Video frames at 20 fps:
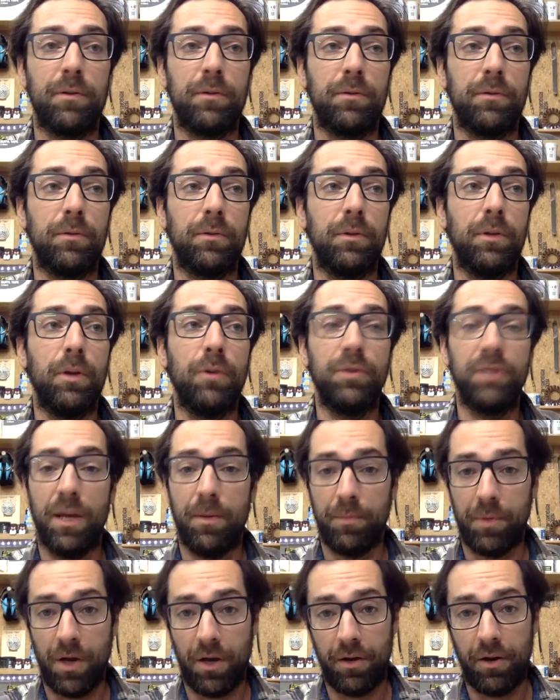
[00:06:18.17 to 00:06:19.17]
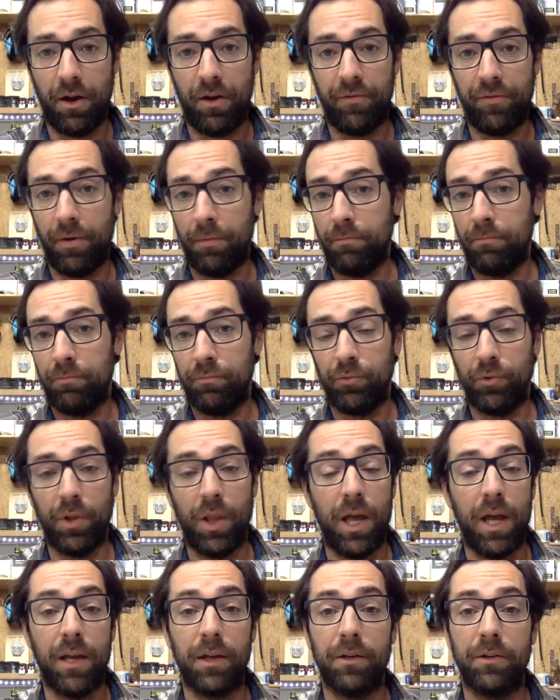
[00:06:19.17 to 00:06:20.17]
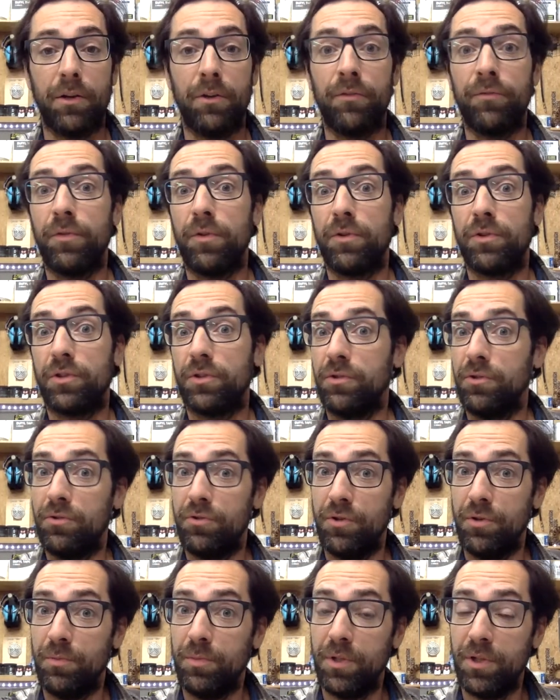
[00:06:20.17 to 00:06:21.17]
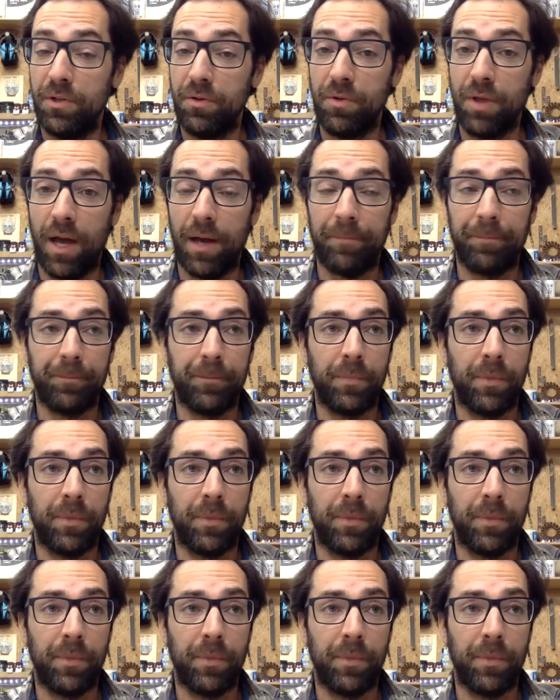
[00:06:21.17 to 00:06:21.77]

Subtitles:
low temp cutoff. I'm relying on other folks on YouTube to do that,